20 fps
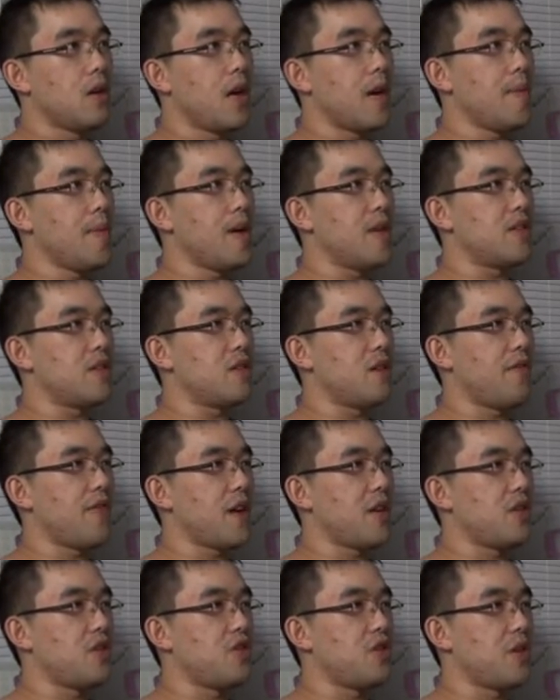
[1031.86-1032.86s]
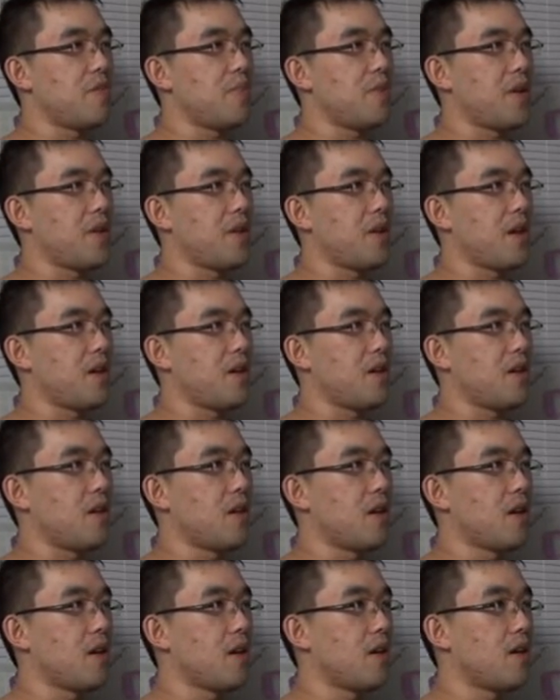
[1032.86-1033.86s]
I'm not sure if I can jump on that
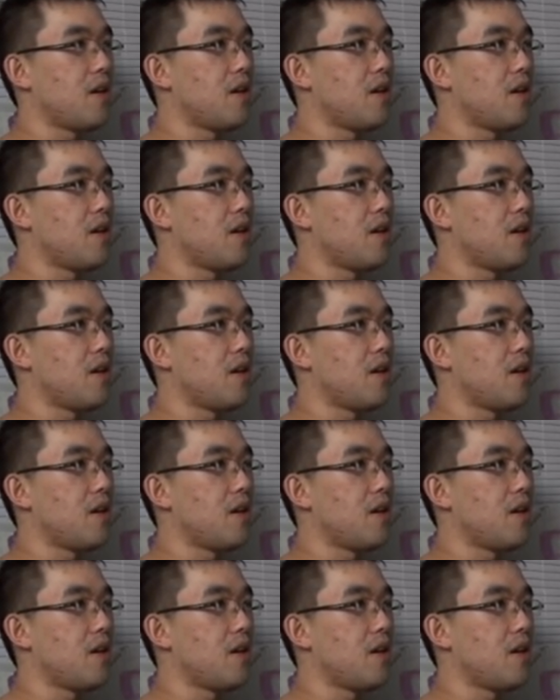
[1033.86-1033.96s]
guy.